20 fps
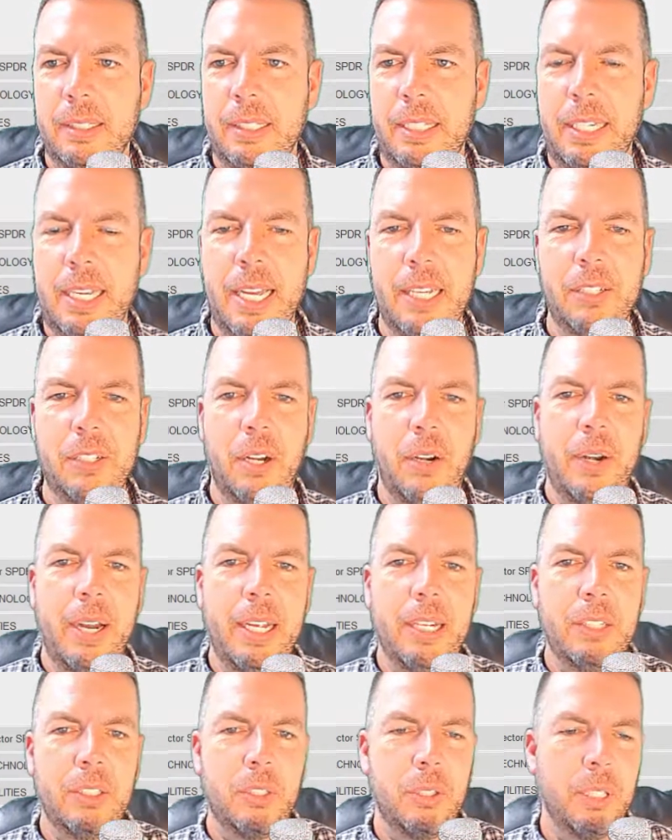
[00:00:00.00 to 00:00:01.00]

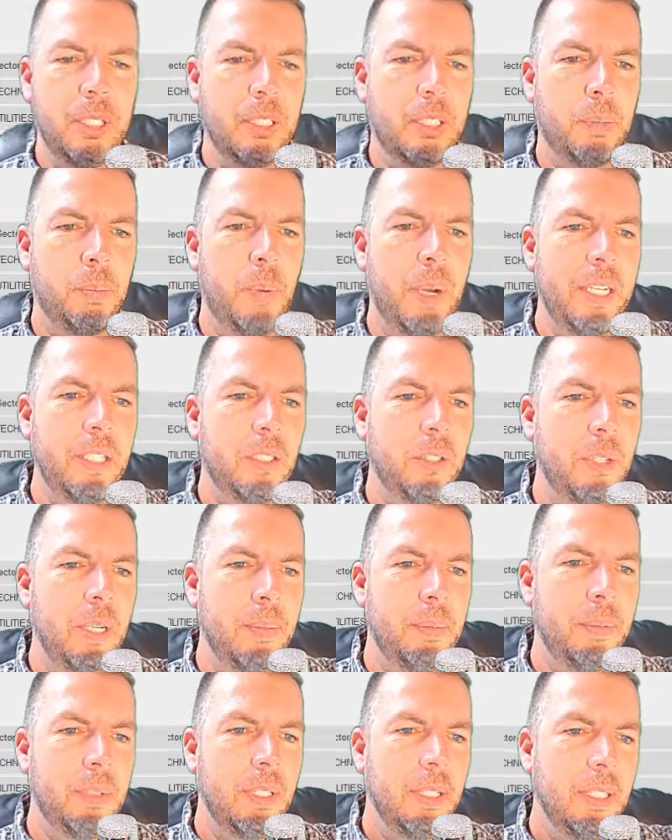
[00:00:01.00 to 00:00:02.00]
ESRX or Express
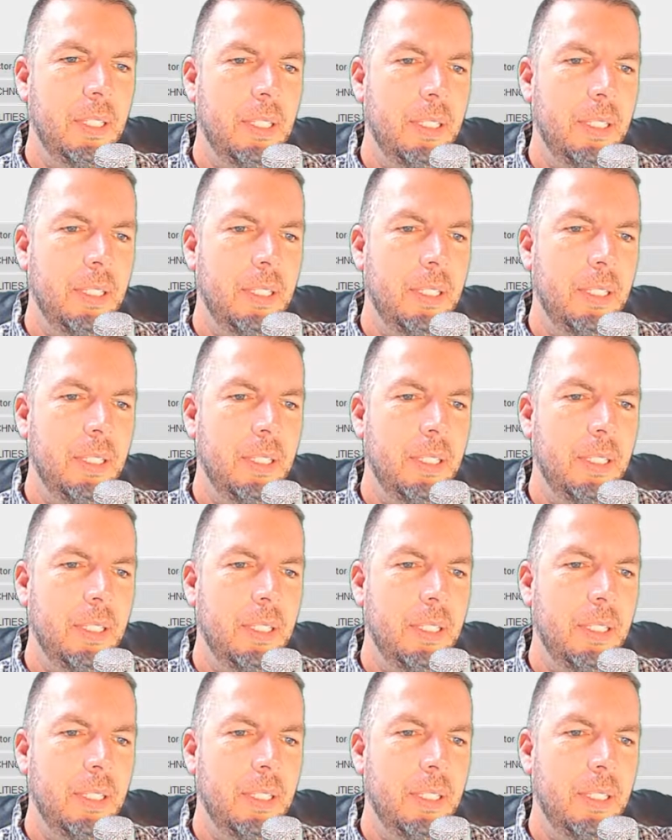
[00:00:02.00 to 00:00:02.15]
Scripts.